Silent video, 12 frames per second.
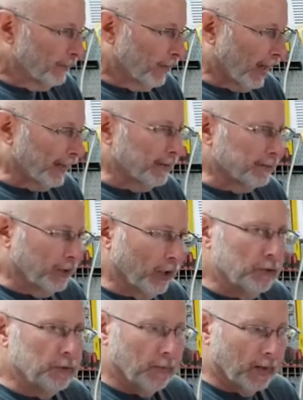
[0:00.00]
I can tell
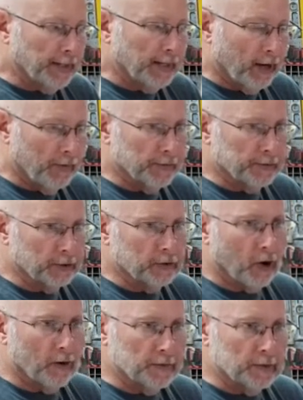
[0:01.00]
you right now that this
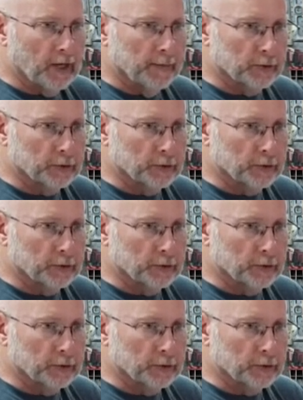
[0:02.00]
Harvey table